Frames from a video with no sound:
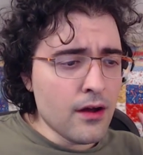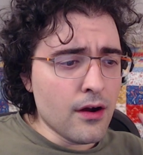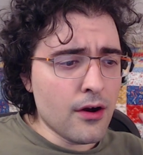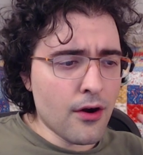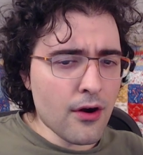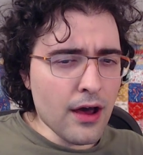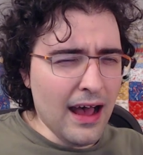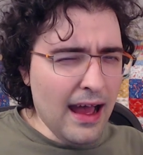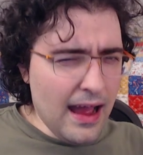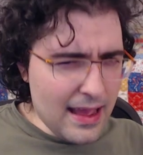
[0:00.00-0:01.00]
Her
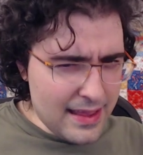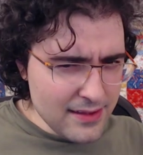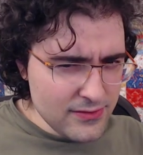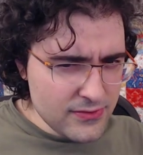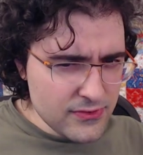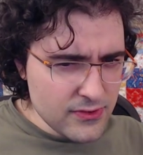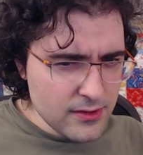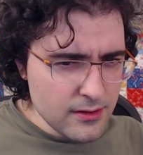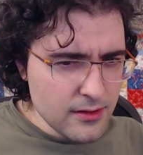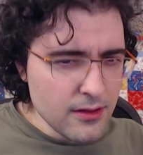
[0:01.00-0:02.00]
eyes
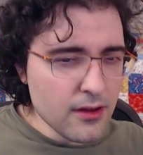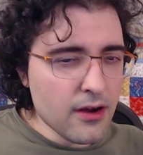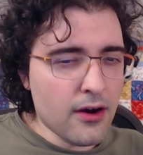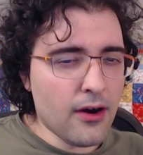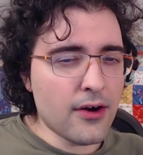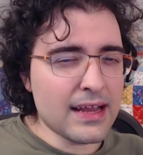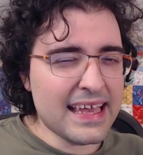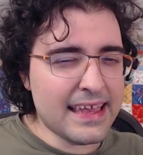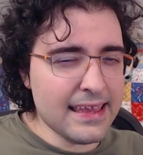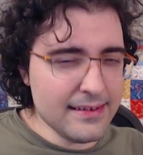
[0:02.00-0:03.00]
are
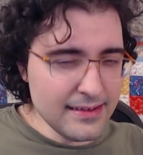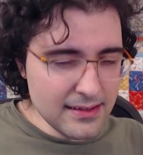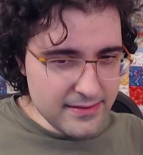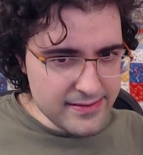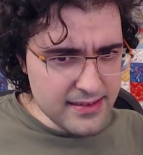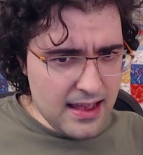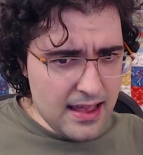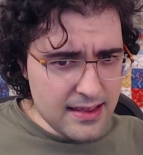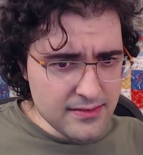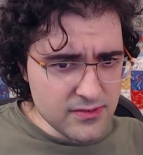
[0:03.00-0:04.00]
Gideon's
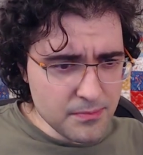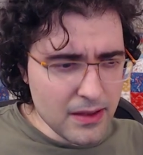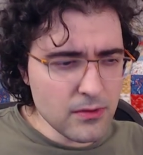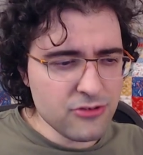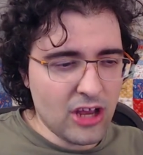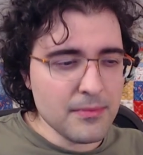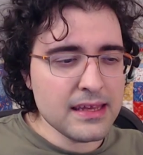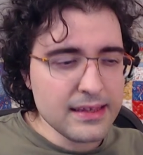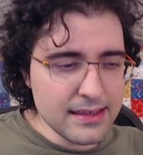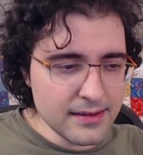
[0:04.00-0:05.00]
eyes, by which I
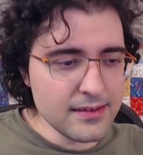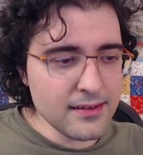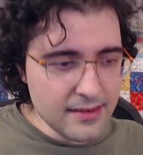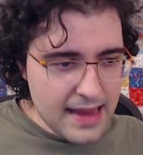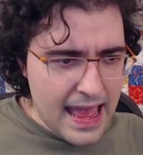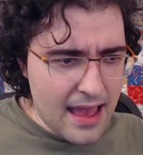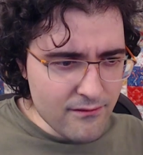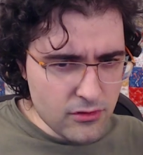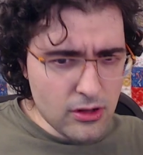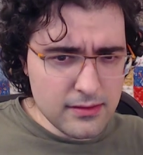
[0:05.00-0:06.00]
mean Gideon
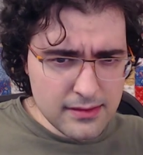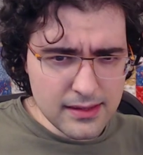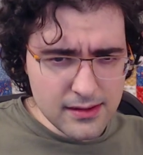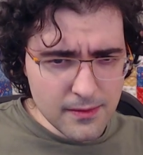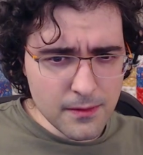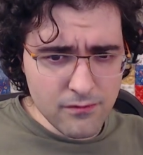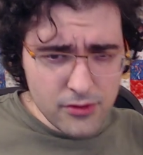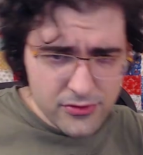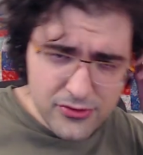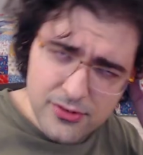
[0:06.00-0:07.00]
Nav, not Gideon the
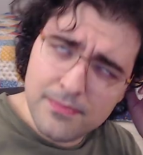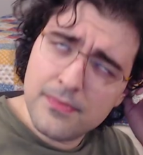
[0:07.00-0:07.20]
first.